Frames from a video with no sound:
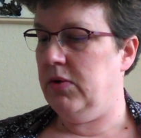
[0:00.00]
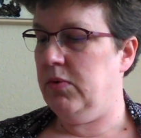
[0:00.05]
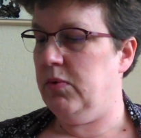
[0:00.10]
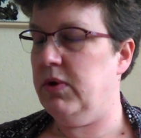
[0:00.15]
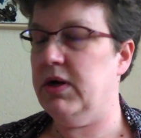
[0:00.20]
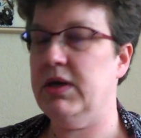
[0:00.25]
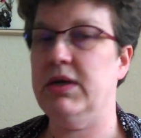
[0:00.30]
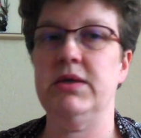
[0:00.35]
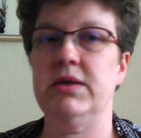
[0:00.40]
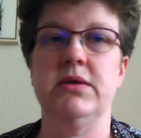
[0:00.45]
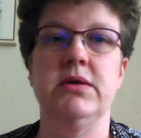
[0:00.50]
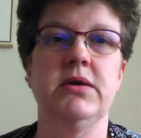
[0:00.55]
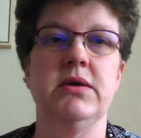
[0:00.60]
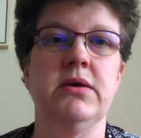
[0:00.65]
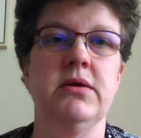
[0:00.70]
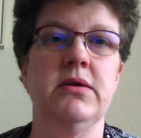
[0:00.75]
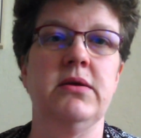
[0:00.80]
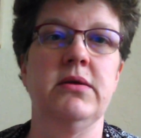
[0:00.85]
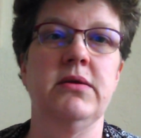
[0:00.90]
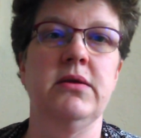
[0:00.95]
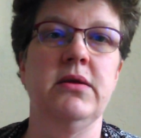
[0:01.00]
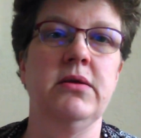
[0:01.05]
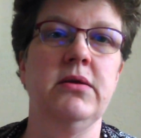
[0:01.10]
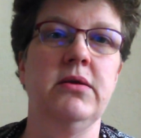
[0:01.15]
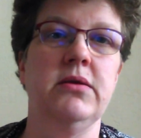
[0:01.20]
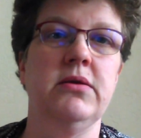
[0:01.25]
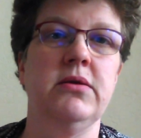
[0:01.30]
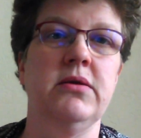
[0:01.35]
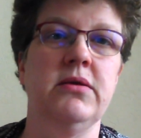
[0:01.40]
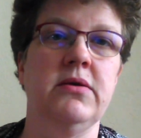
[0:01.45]
what
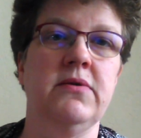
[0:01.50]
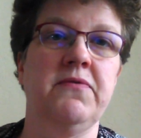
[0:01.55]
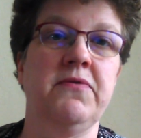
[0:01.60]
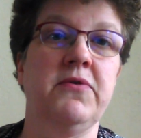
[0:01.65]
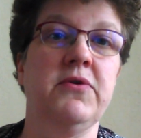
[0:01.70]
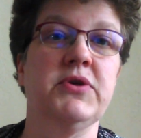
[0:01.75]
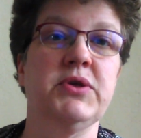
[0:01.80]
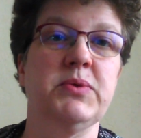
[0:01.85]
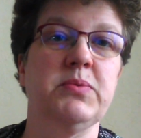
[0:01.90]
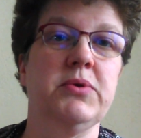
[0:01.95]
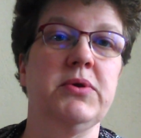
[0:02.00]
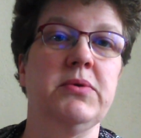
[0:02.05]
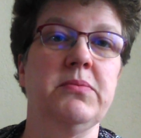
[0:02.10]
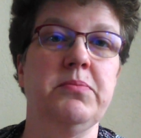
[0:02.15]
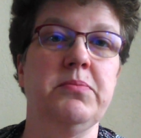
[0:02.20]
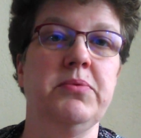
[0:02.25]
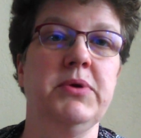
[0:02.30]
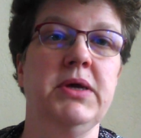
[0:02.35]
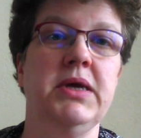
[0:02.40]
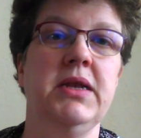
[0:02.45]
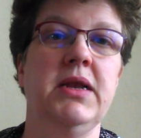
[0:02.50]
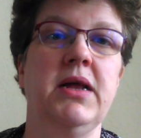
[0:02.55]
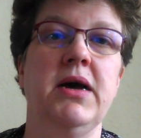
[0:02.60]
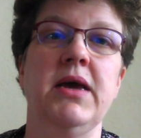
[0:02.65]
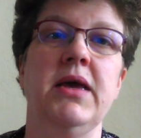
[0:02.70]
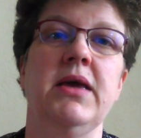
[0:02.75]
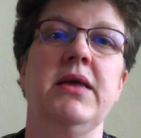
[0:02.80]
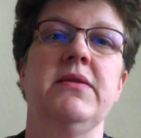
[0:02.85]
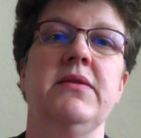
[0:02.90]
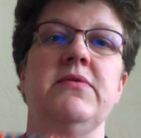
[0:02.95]
the floss would be
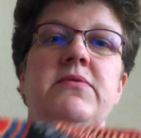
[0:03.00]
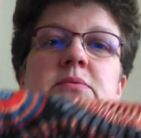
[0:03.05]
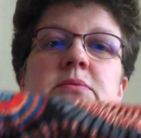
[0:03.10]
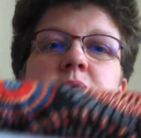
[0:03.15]
like to